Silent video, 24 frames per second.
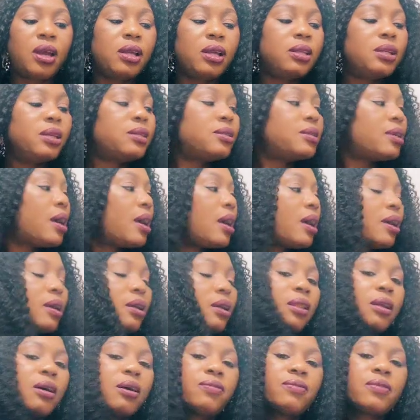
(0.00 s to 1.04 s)
This
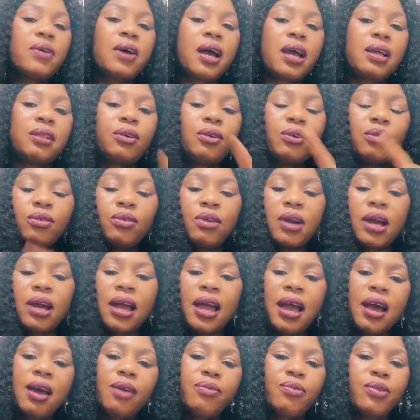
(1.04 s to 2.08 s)
clove, I don't know, I
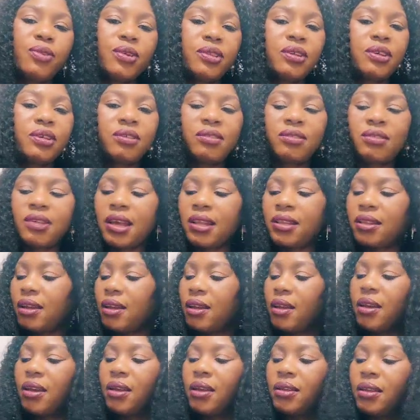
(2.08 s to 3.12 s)
have it inside
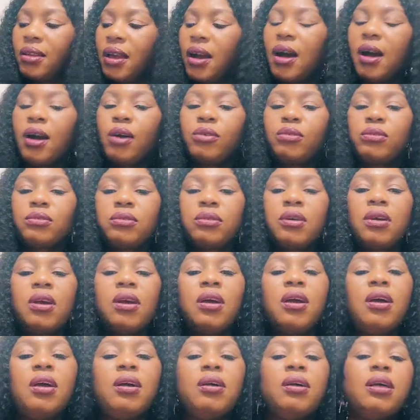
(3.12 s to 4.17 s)
the house.
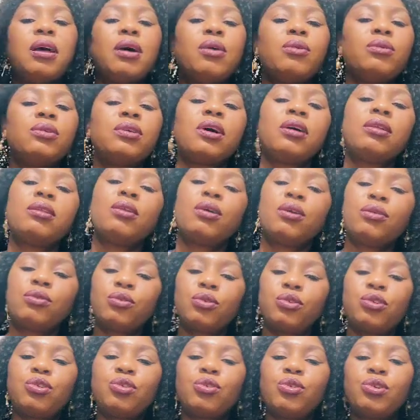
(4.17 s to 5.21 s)
Now there's a lot
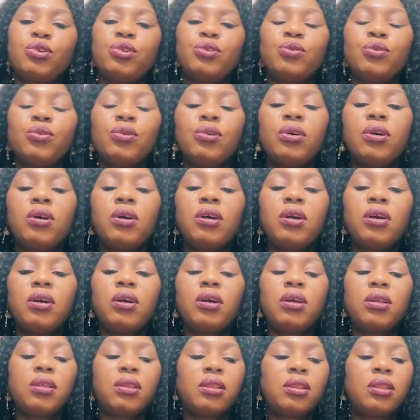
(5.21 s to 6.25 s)
to show you.
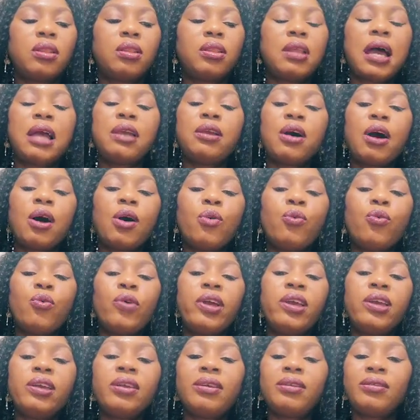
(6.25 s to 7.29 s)
I
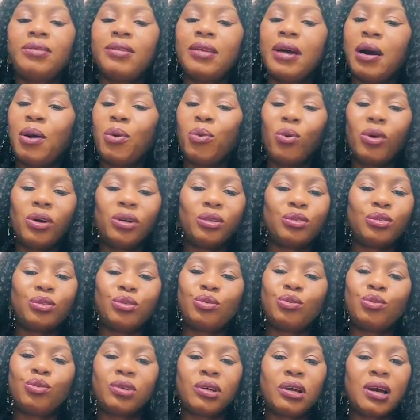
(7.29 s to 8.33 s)
always eat that one
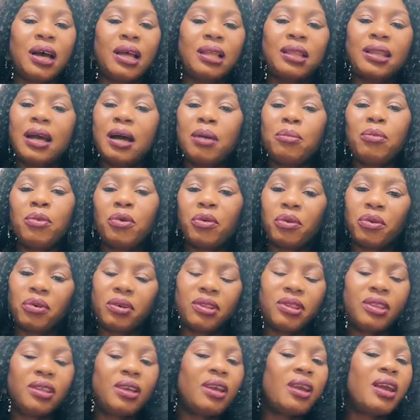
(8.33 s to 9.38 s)
too. Cardamom,
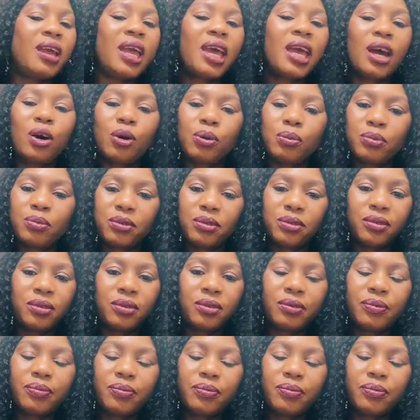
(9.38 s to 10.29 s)
they helps.